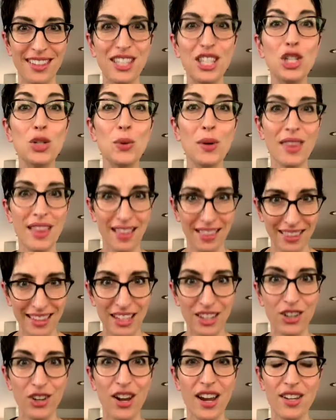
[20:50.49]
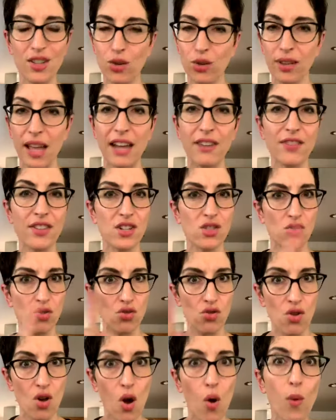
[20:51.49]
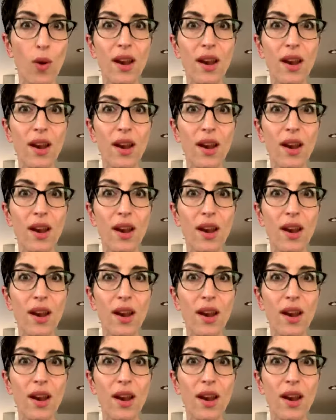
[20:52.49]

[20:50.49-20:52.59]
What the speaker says: You are the leader in your life. It is no